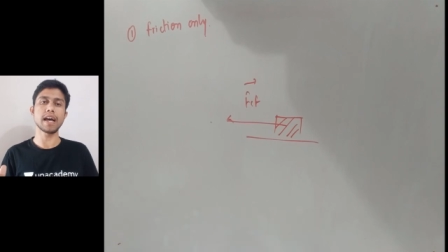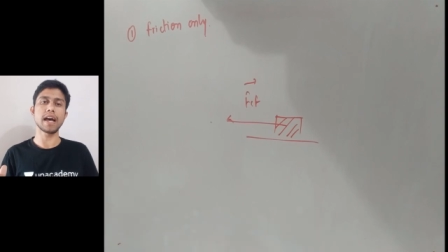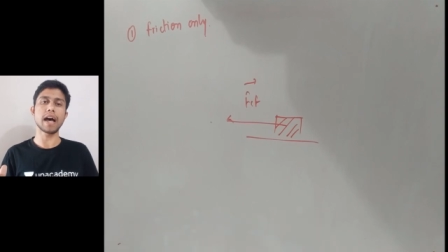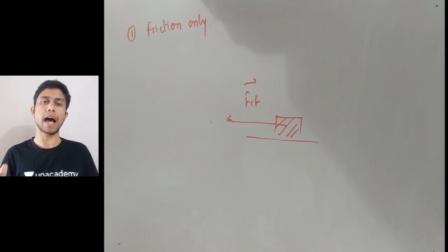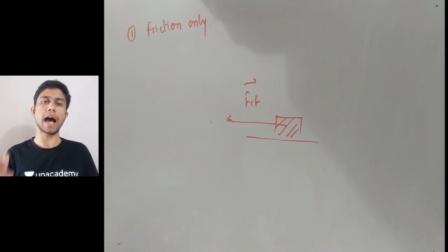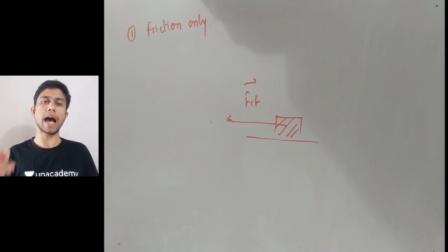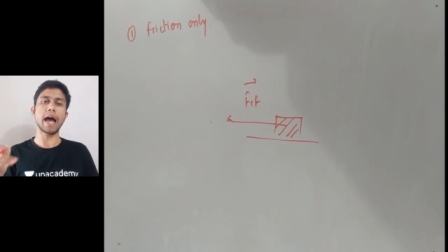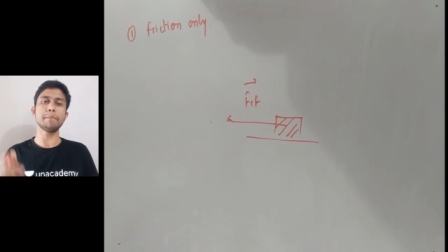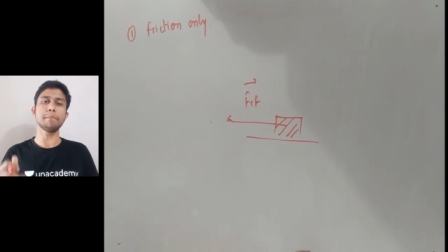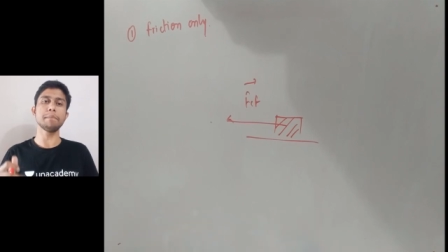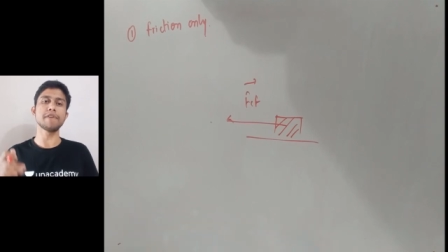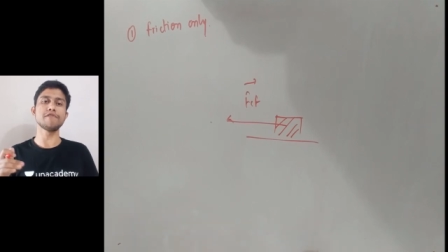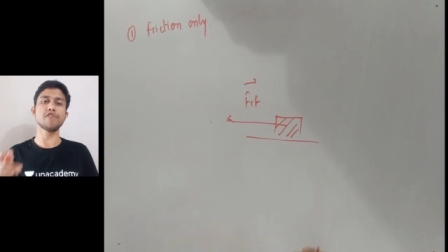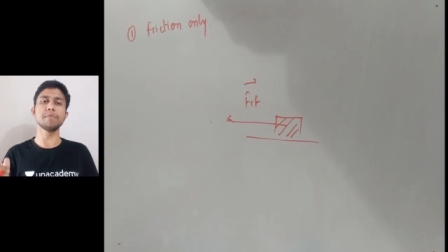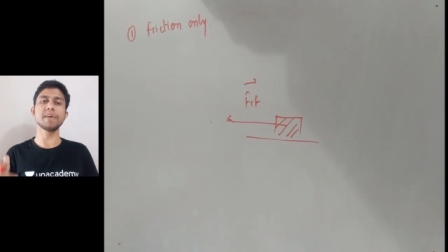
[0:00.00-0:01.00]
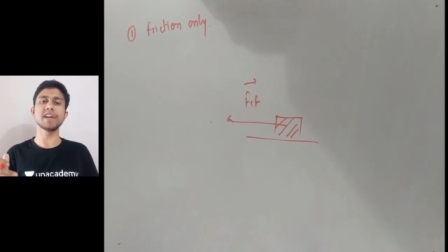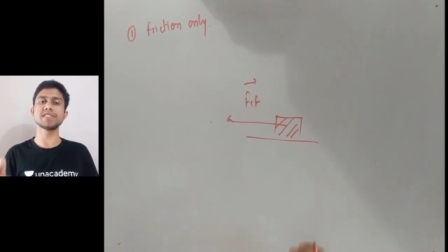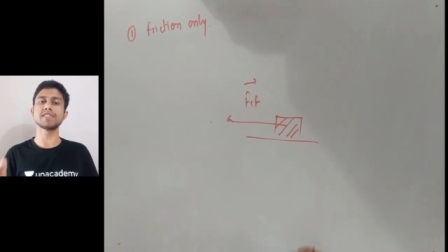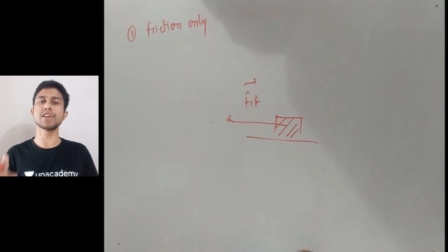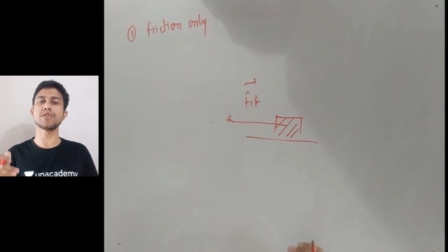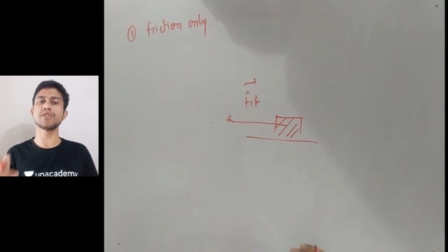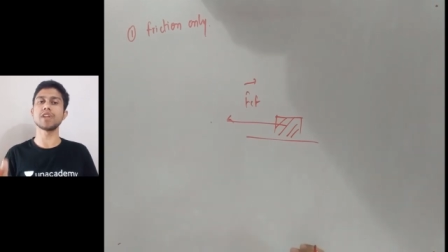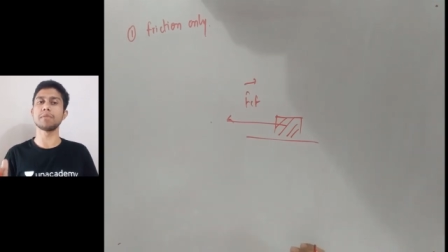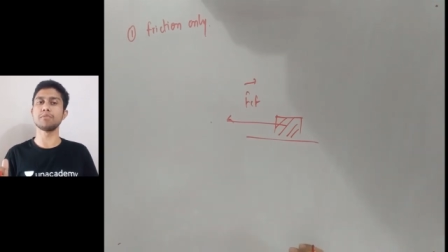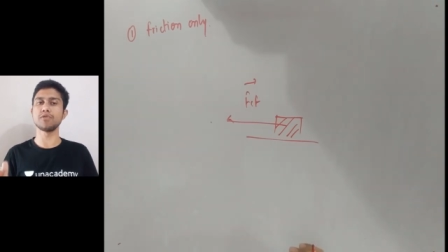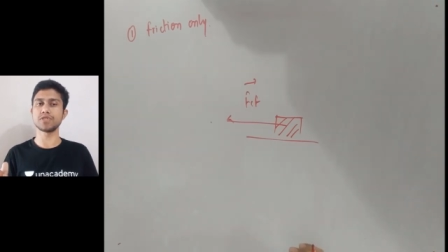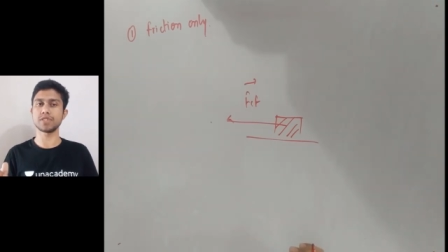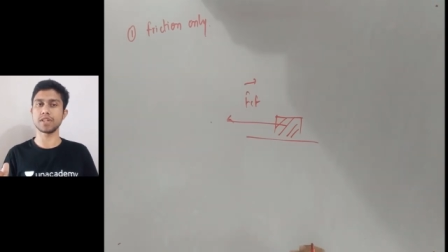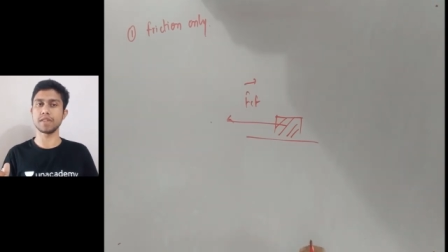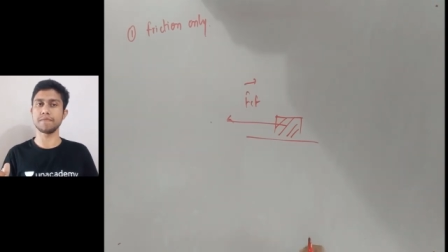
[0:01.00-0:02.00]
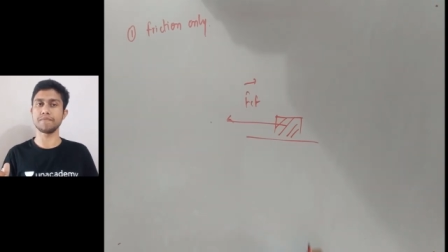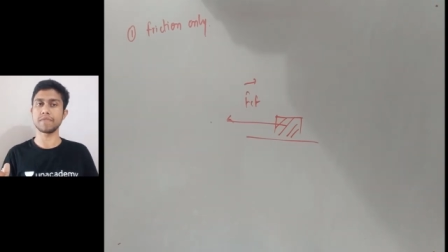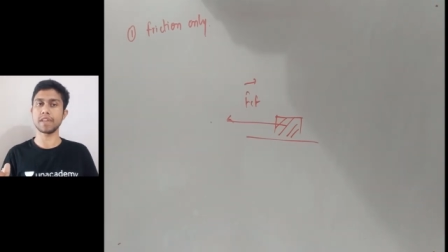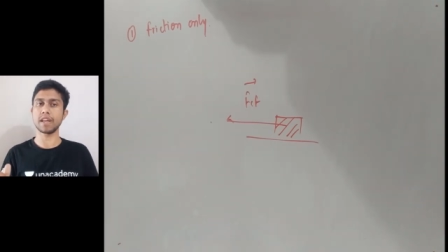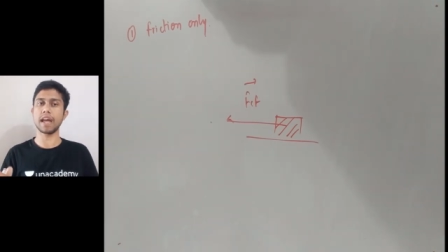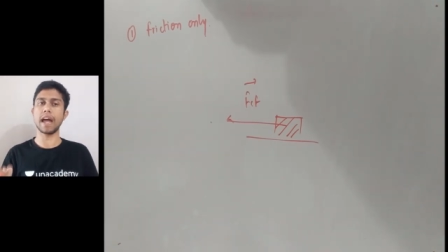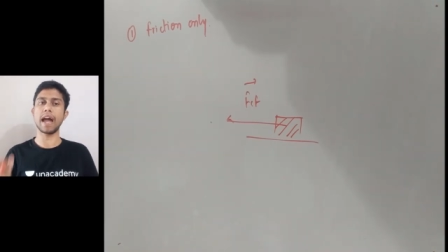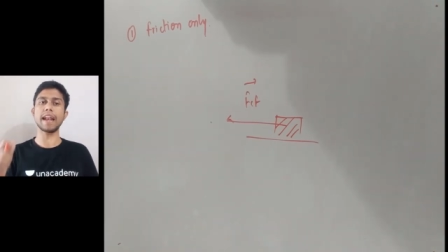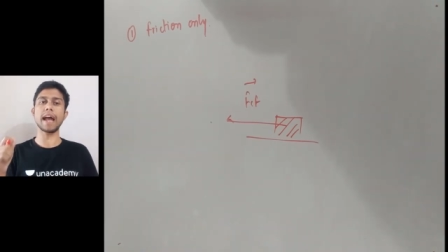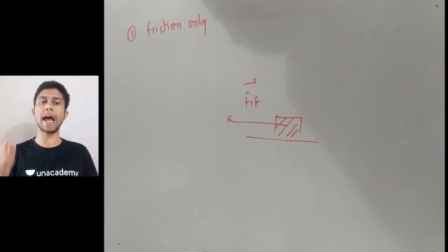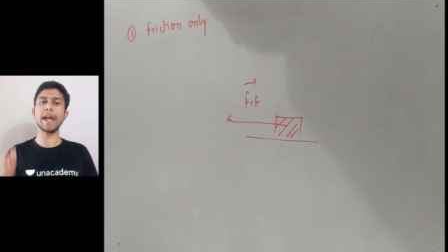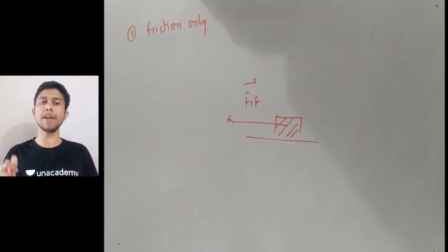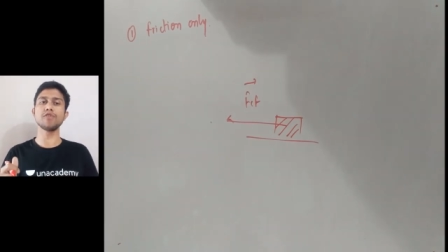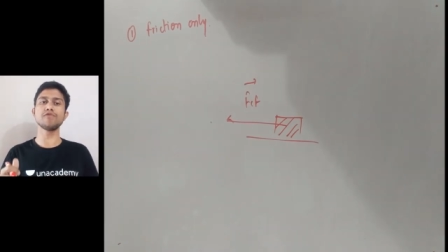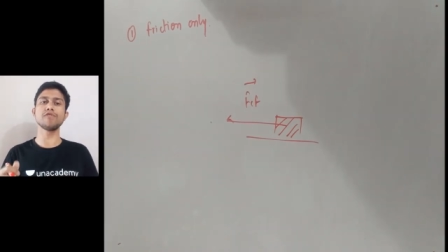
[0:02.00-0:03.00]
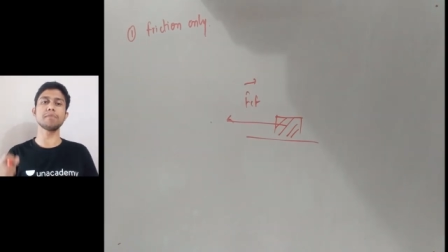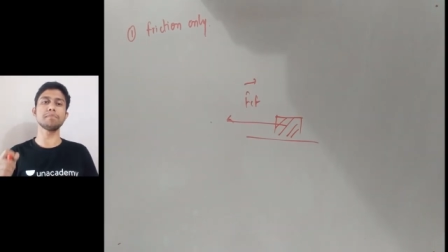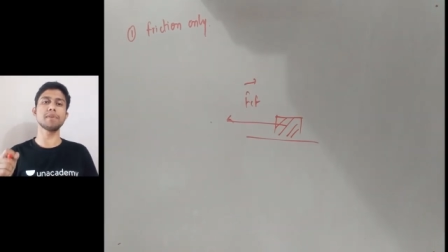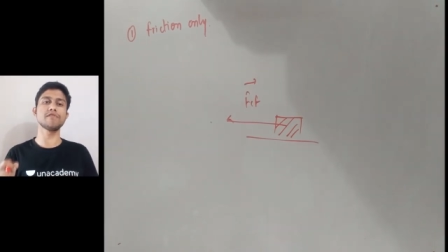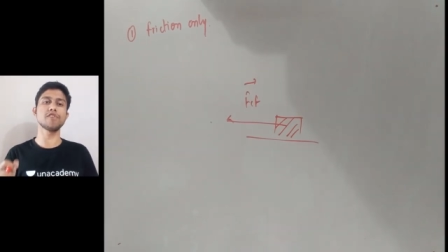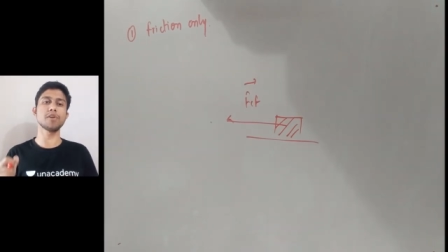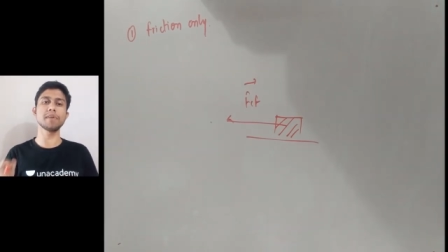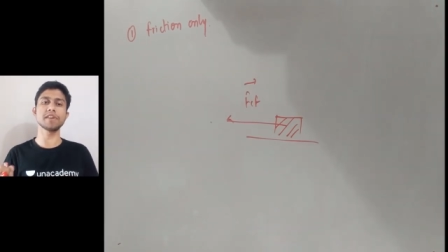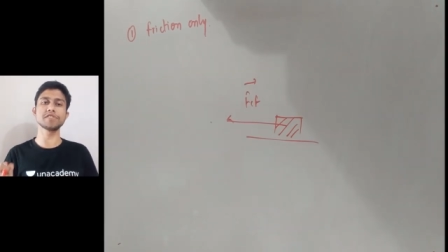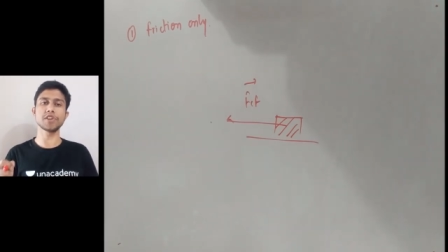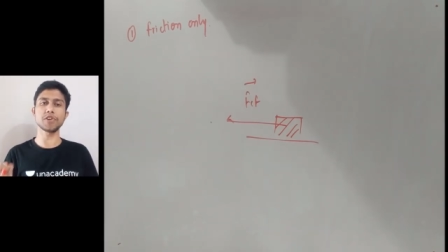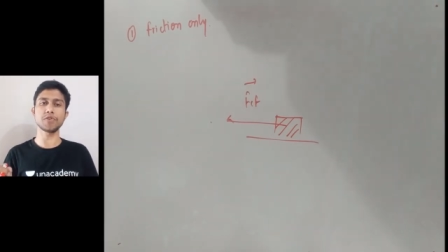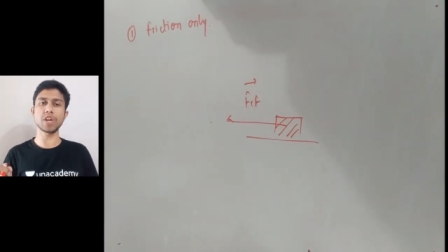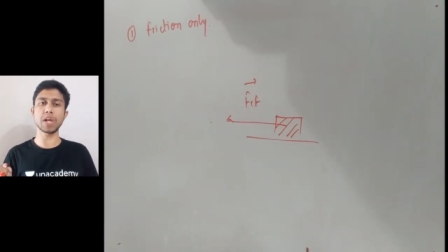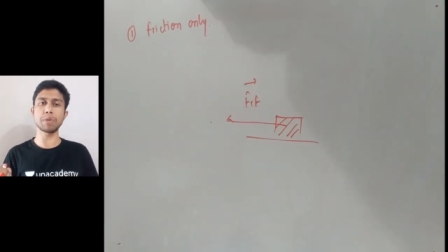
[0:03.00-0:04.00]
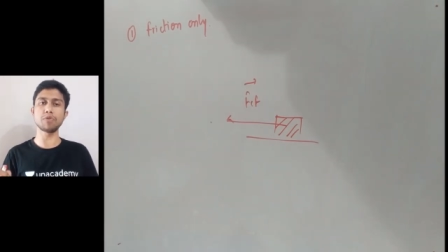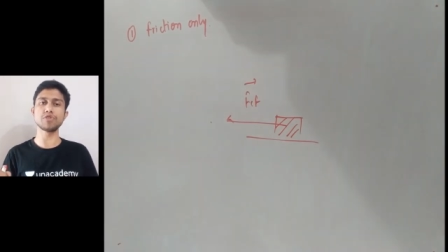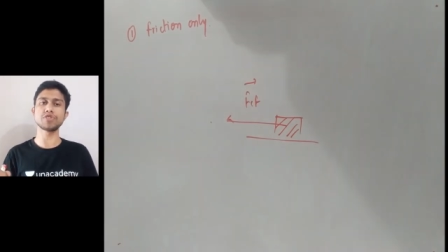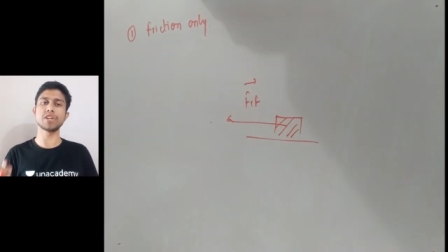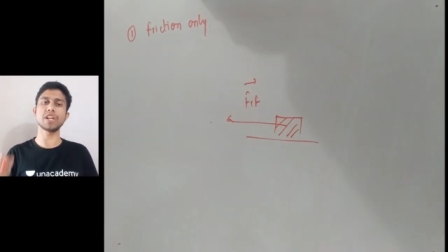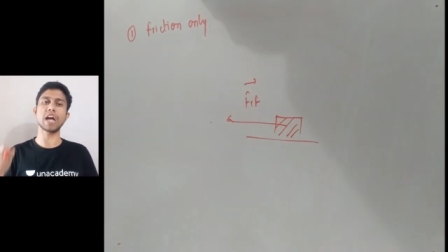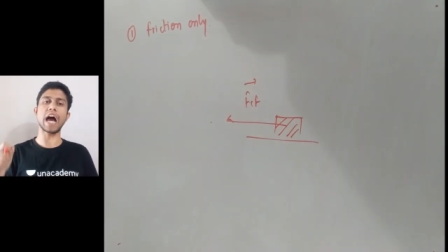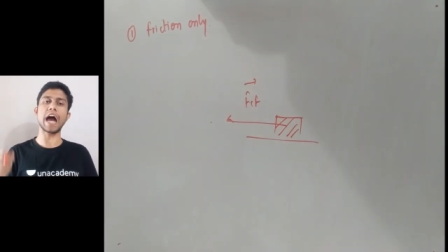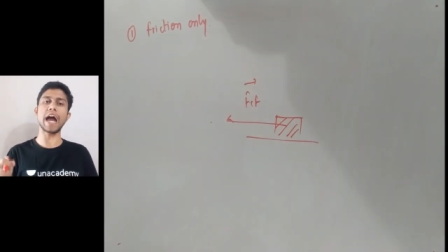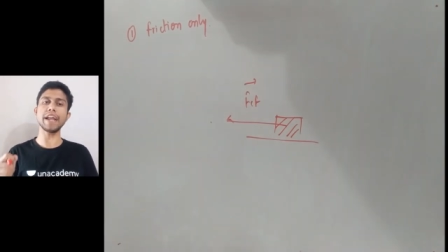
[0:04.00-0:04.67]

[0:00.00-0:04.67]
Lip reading: I am performing a circular motion. And I know for performing a circular motion, I